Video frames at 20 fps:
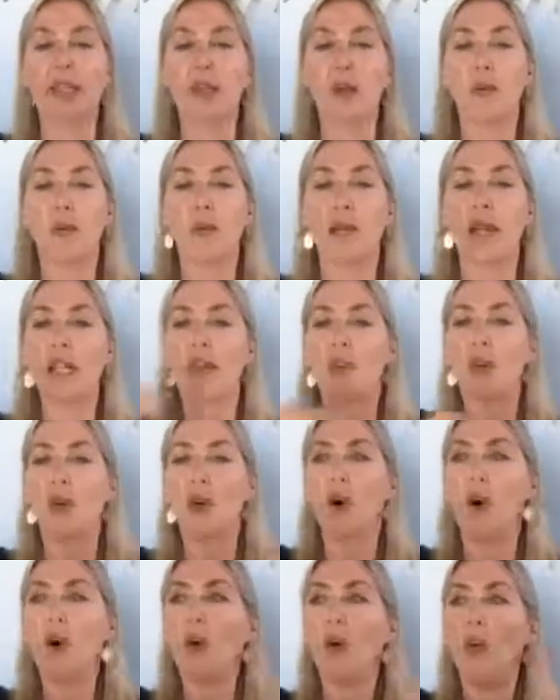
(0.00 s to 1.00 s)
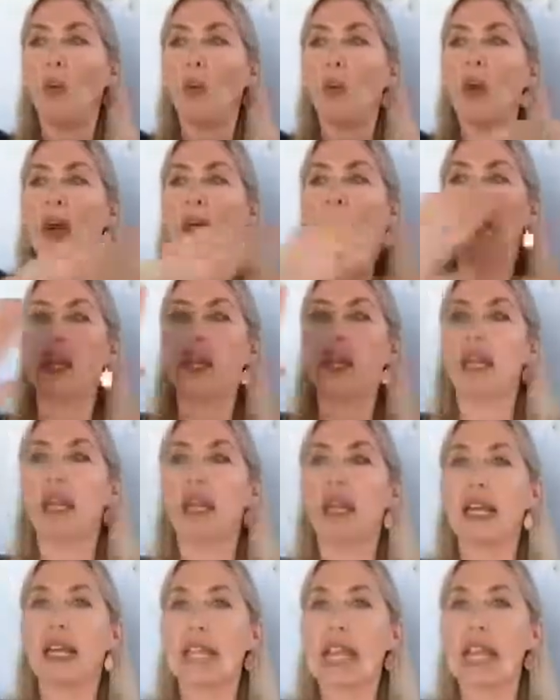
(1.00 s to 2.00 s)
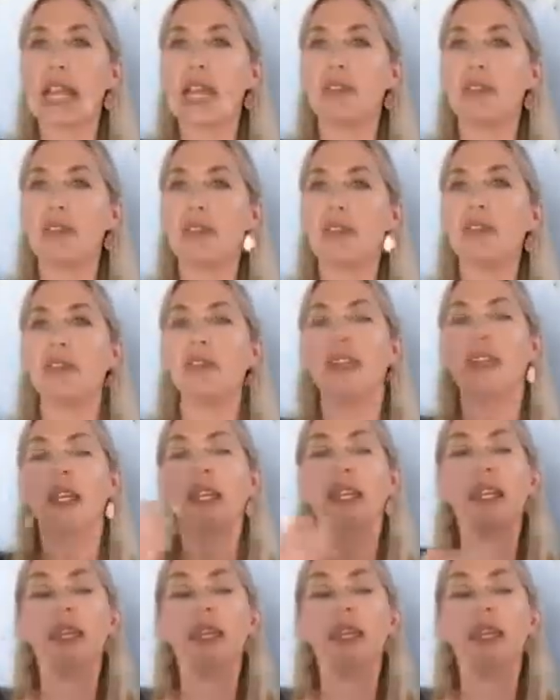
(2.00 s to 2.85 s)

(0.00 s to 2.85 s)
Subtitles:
But it's all one canvas. It's akin